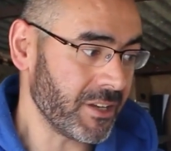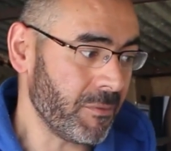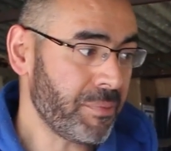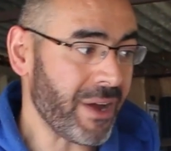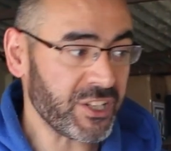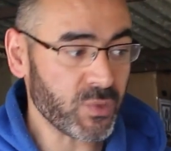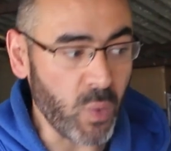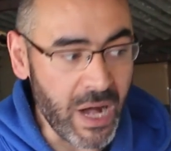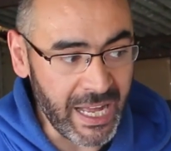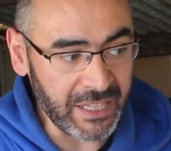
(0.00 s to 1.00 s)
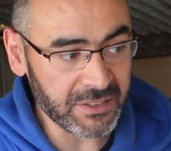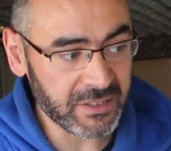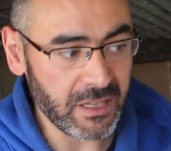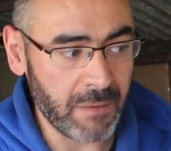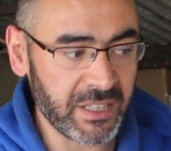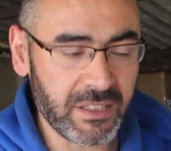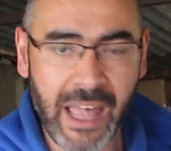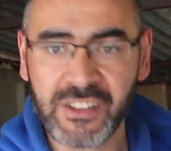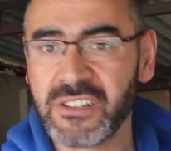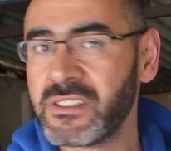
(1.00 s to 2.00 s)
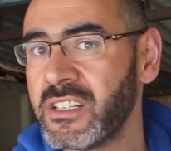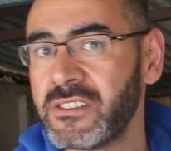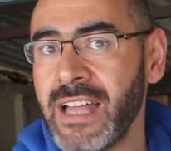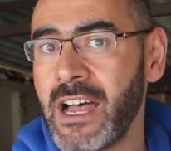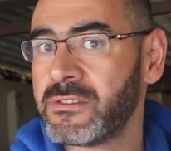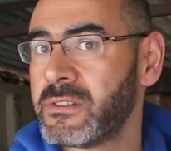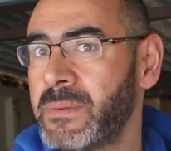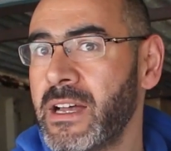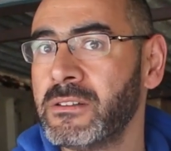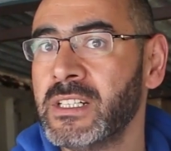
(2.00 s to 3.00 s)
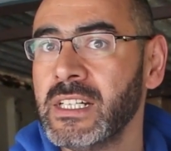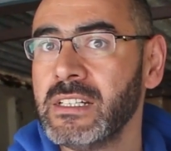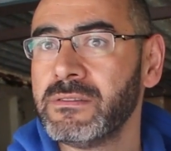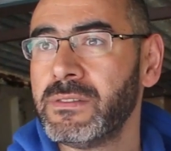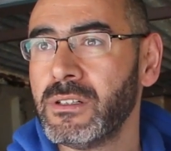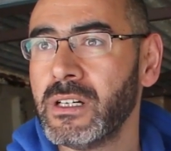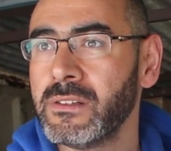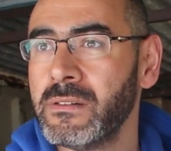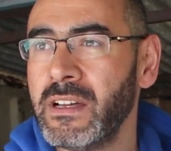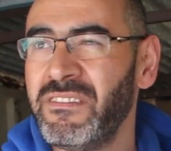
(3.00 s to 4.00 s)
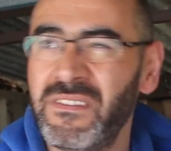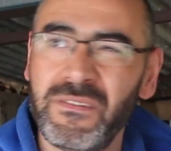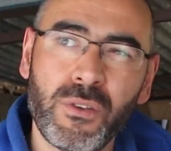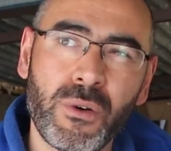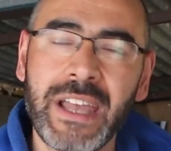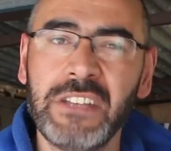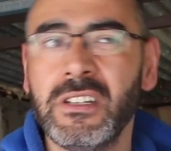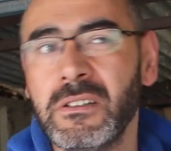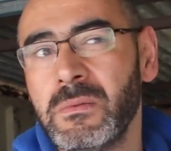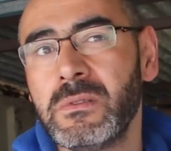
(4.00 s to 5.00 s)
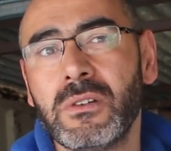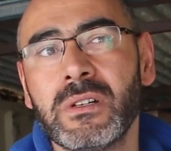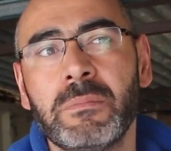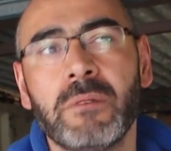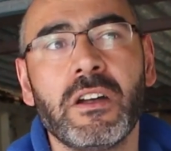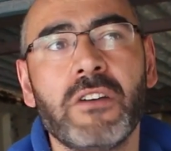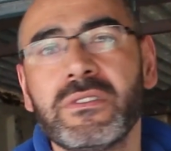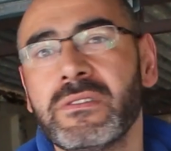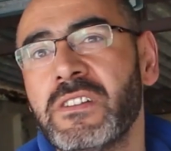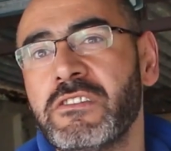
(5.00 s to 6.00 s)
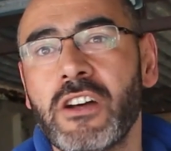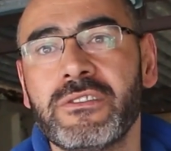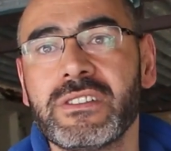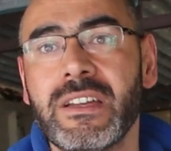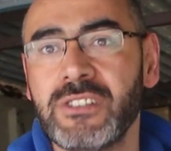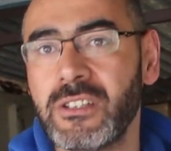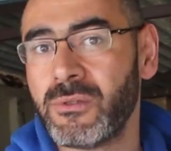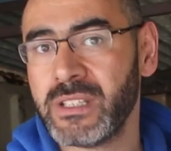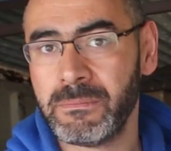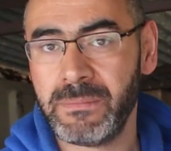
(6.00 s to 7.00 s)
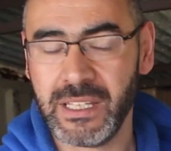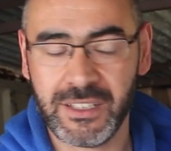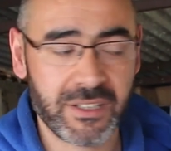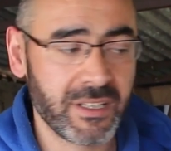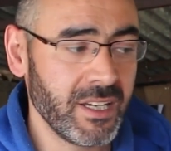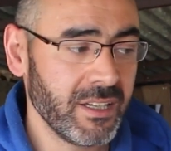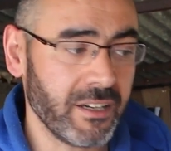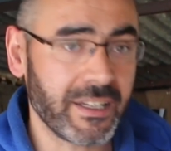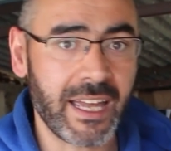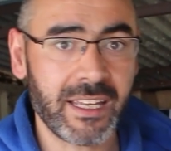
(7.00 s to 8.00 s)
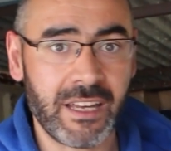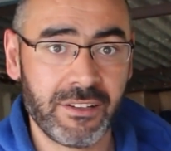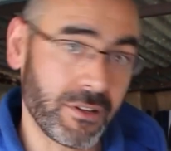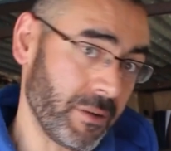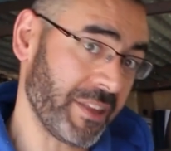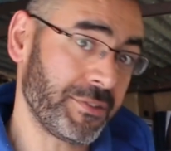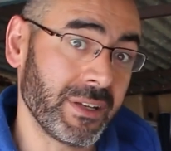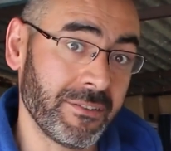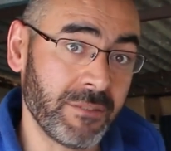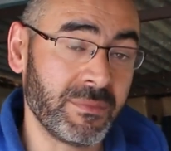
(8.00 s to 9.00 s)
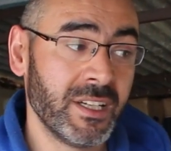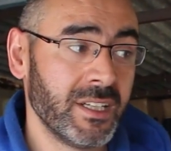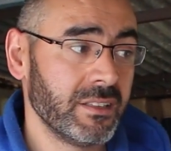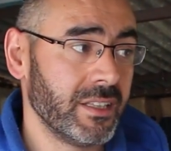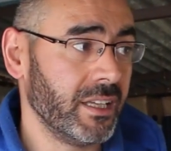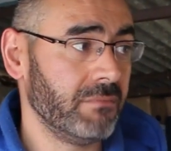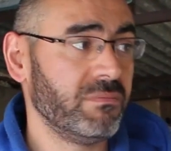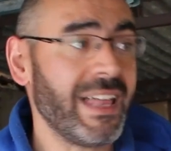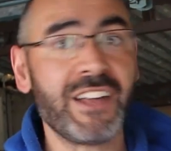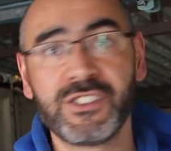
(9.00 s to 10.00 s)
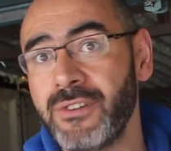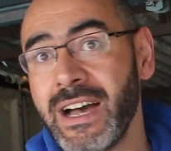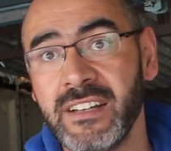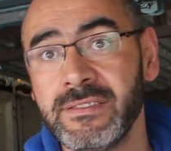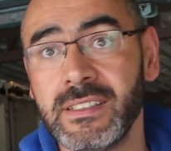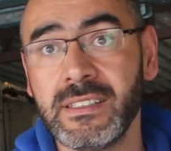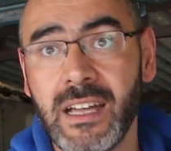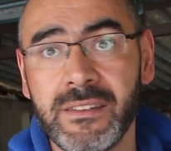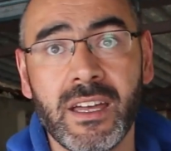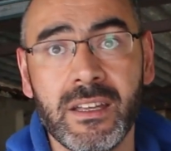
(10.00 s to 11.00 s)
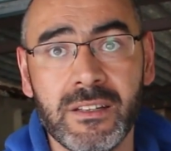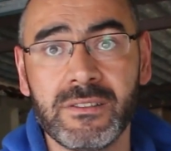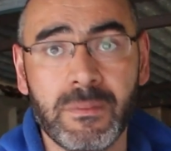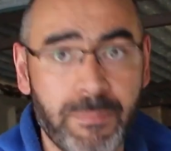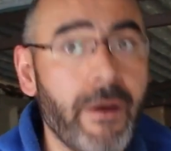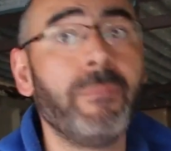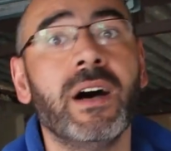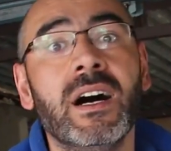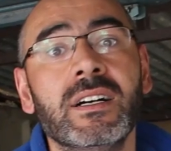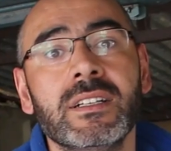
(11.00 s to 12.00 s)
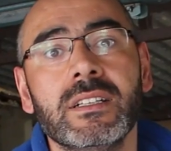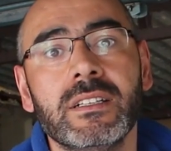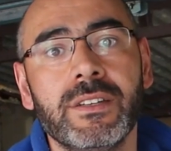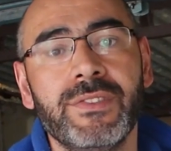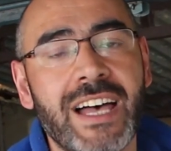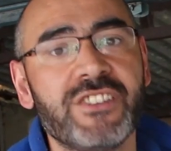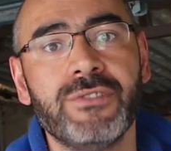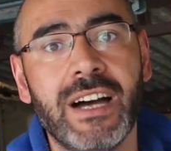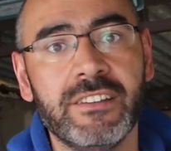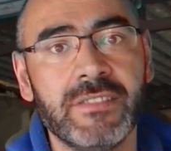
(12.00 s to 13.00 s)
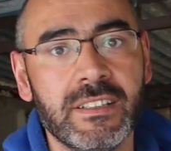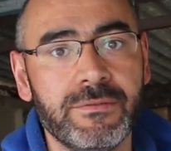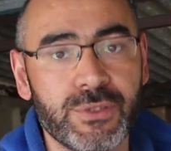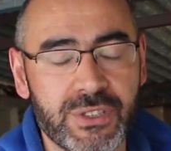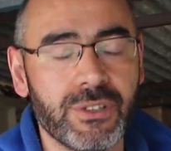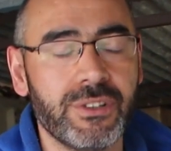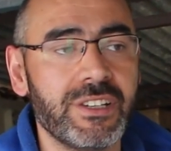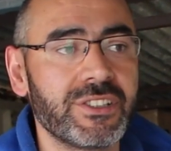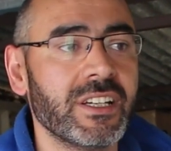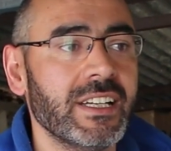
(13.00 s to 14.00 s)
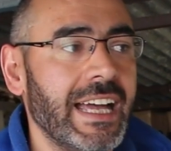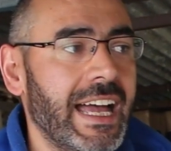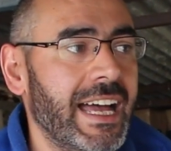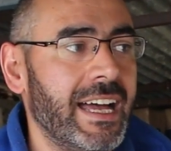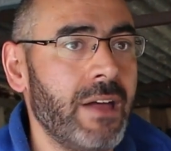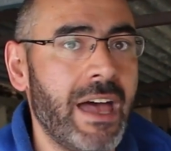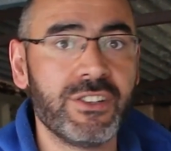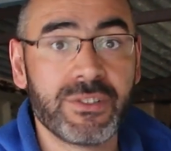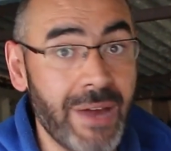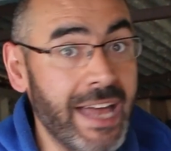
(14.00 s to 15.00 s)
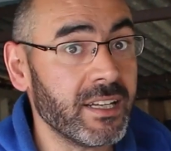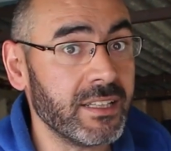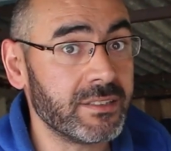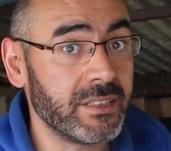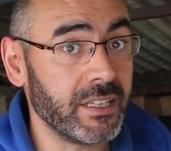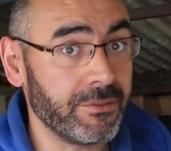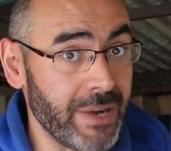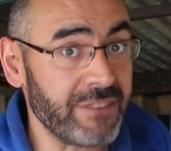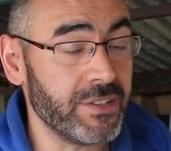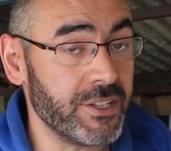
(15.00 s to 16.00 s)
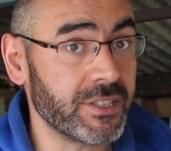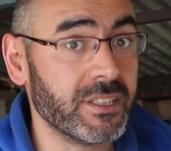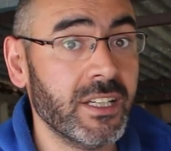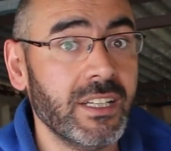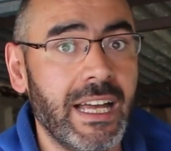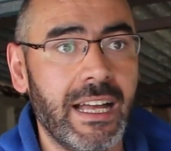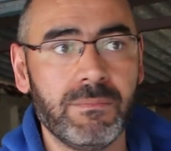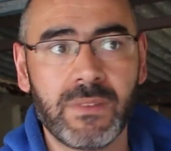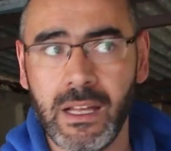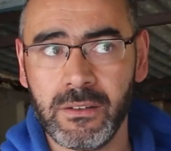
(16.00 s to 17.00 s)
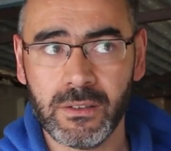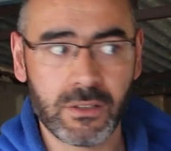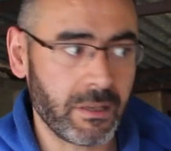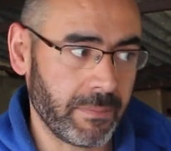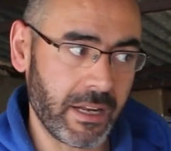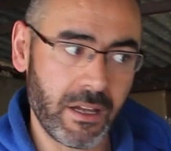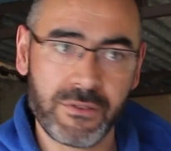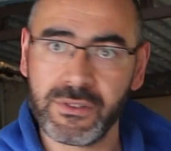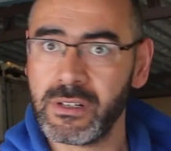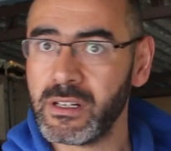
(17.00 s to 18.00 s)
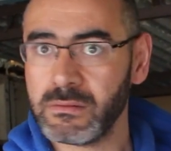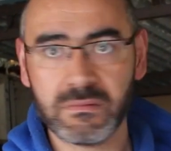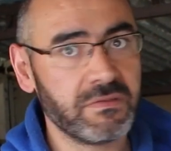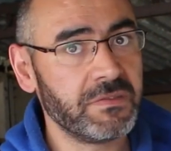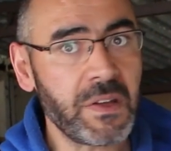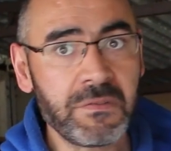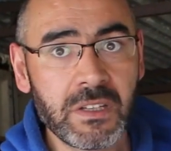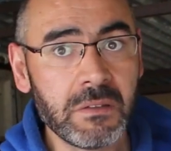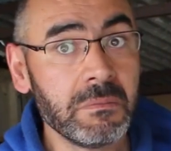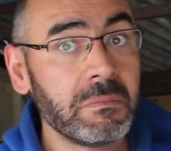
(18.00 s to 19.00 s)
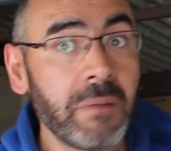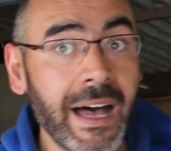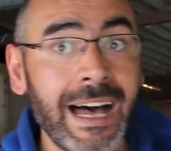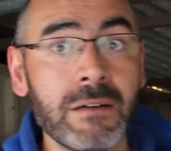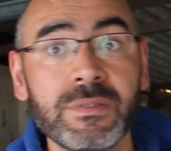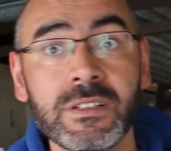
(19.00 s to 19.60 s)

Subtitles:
So price wise, I mean the SSDs now is about, for a 480, you're talking probably 150, 170 quid a piece, okay, and you've got about 3 of them. The NAS drive, and it's the proper NAS drive for storage, and it's red. It's the red version. That you're looking about 150 perhaps.